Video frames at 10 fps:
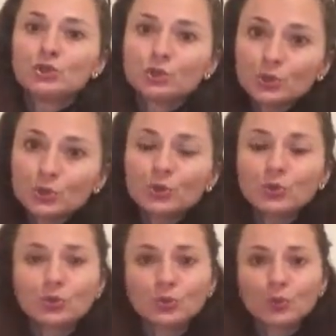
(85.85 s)

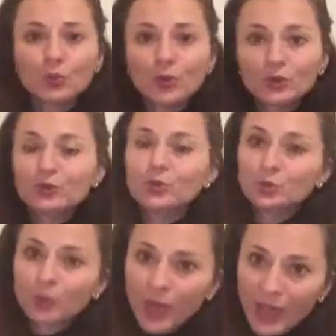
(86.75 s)
do what
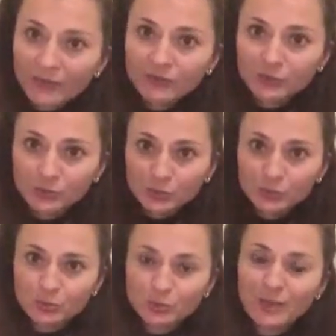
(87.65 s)
you have to
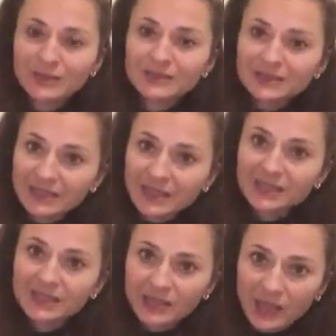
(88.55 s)
do but stay
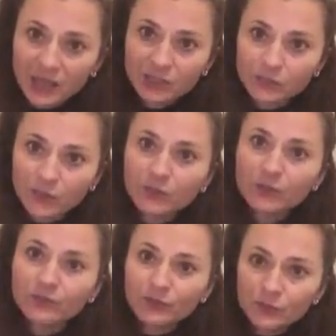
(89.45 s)
detached from
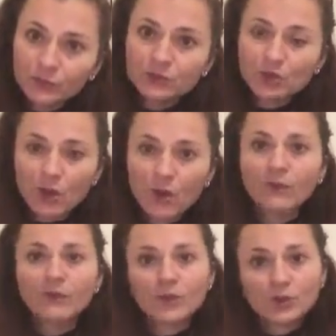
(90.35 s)
the fruits
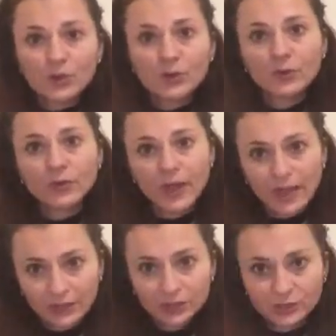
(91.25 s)
of your
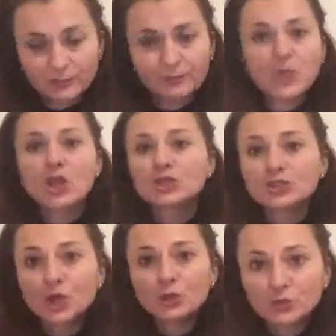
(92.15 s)
action
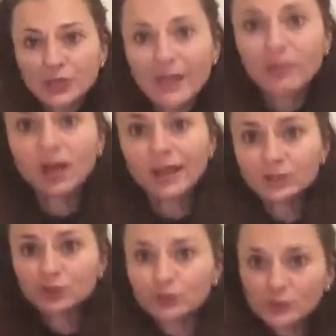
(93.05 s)
so today i would
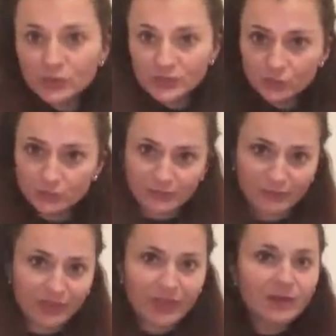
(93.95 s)
like to read you
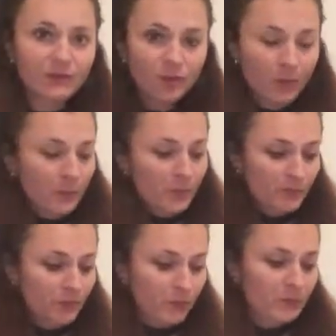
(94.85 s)
something from
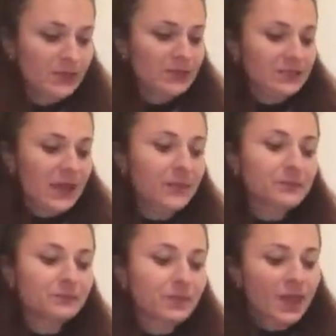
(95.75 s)
from gita
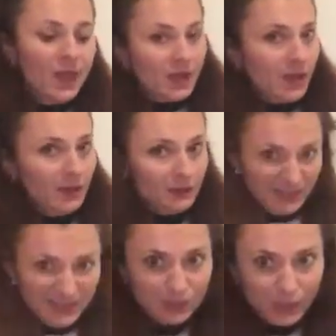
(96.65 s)
uh, and
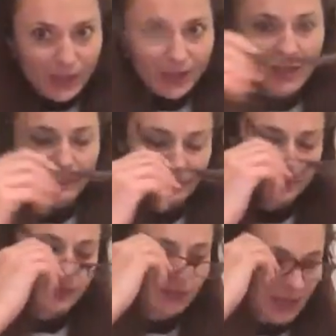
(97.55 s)
this is why i have
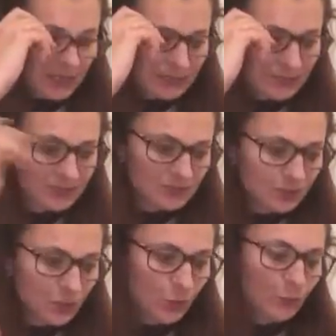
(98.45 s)
the glasses
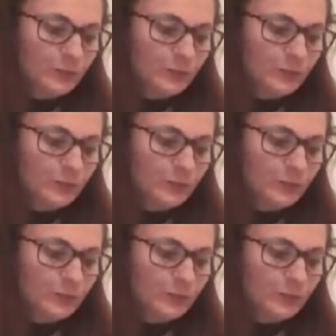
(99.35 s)
so